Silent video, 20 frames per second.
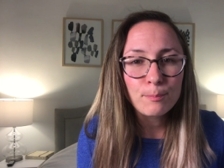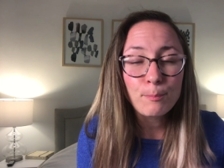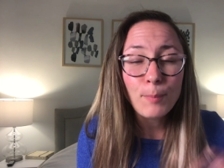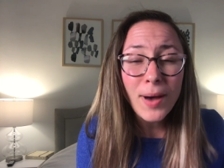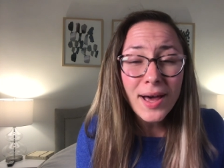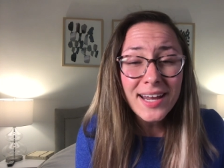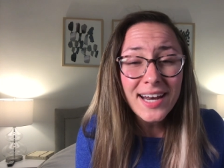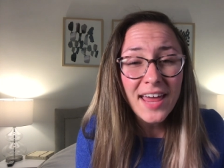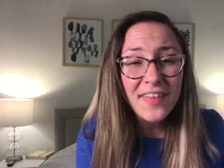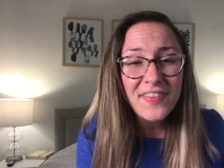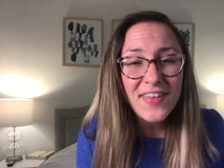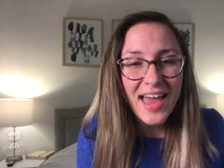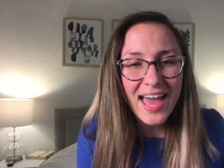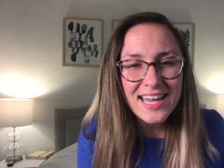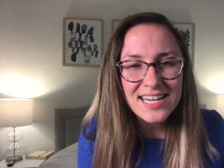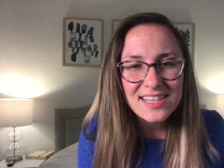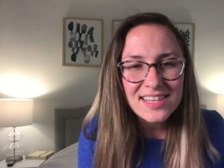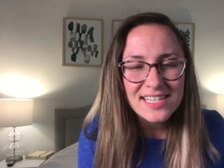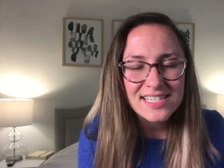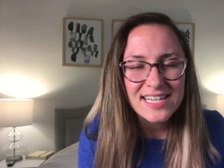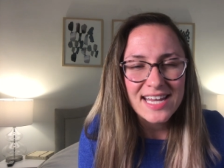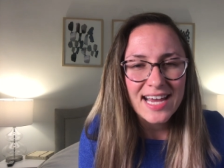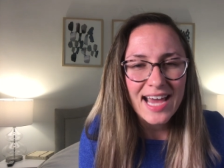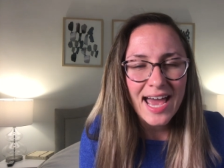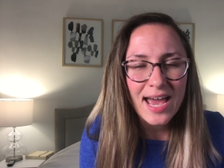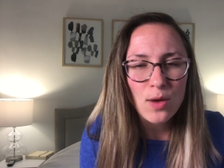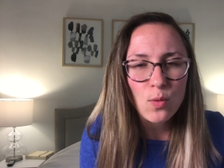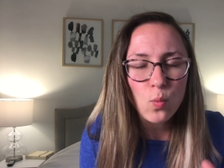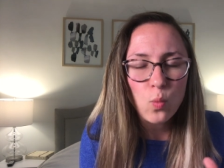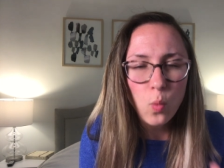but at the end of the day,
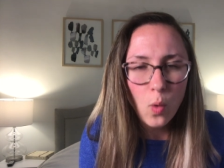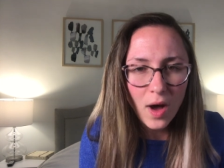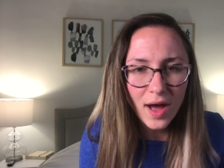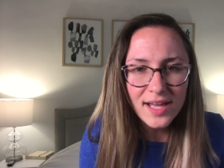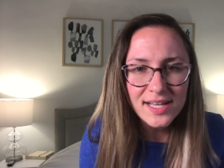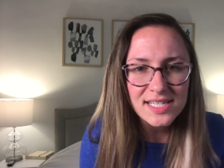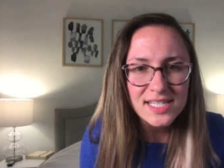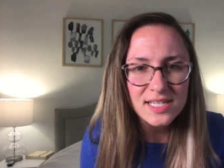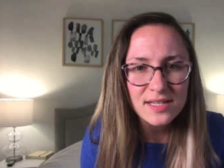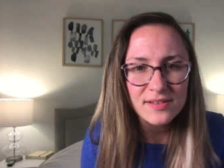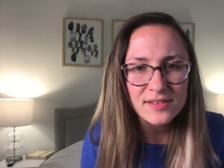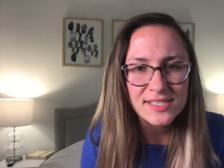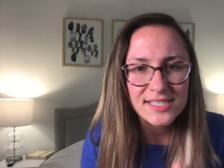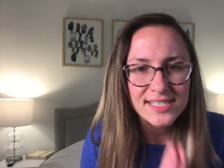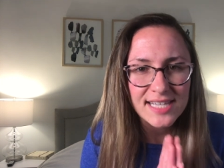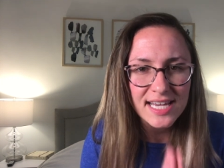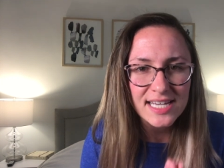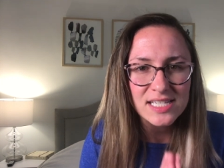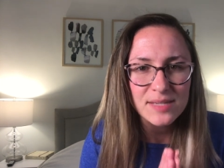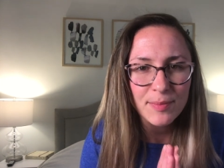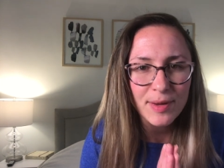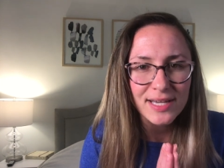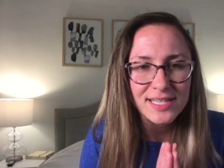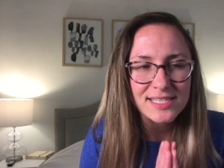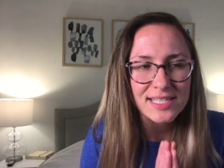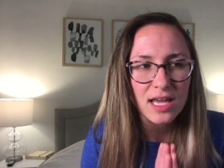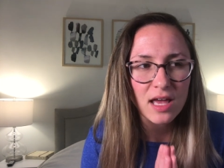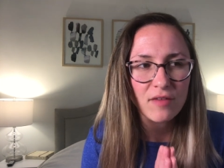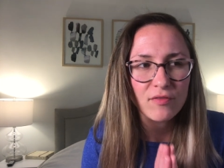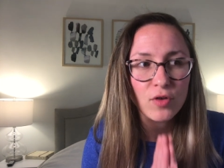I want to say to
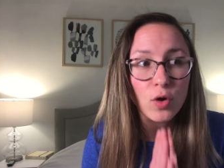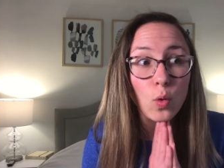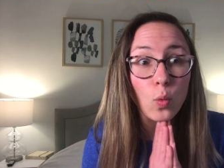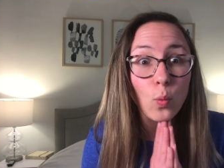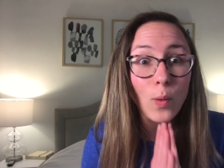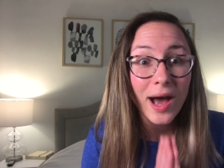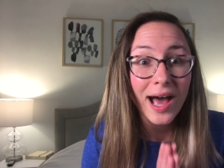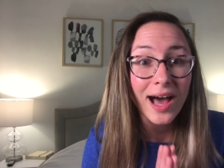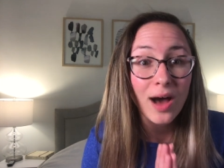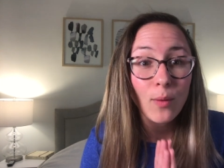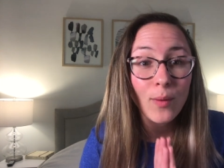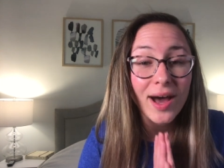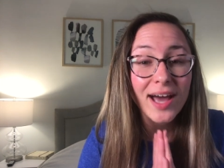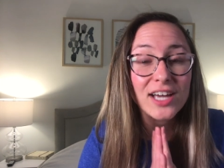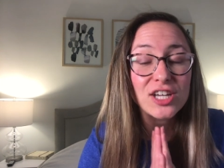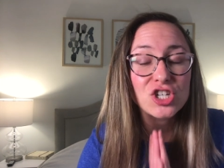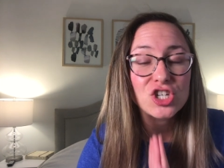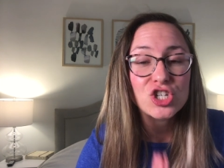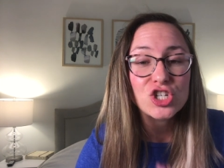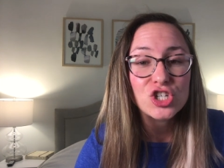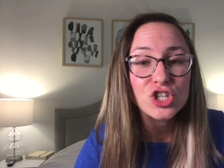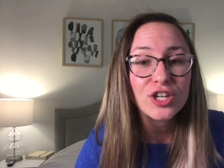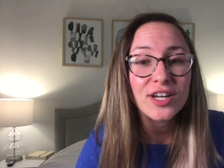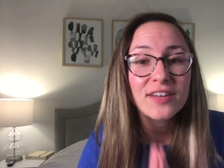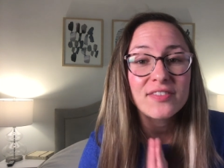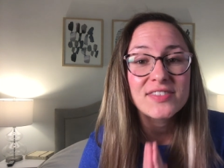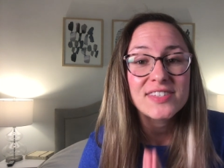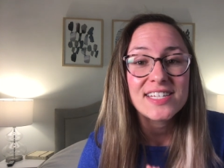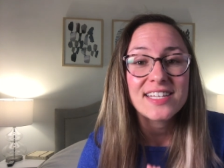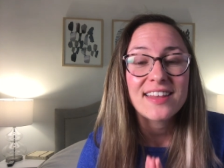myself, wow, I should
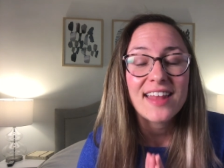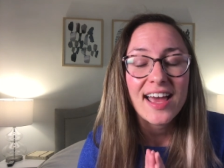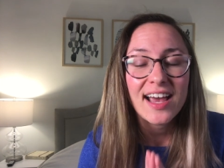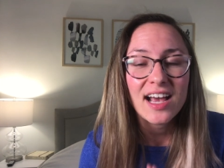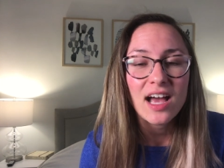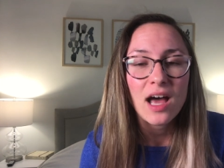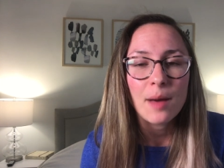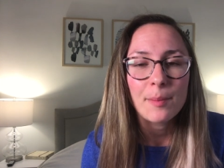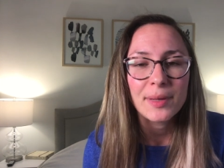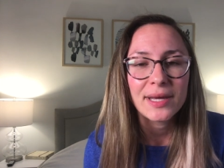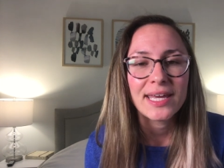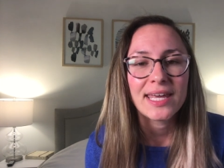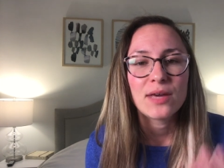have seen that coming.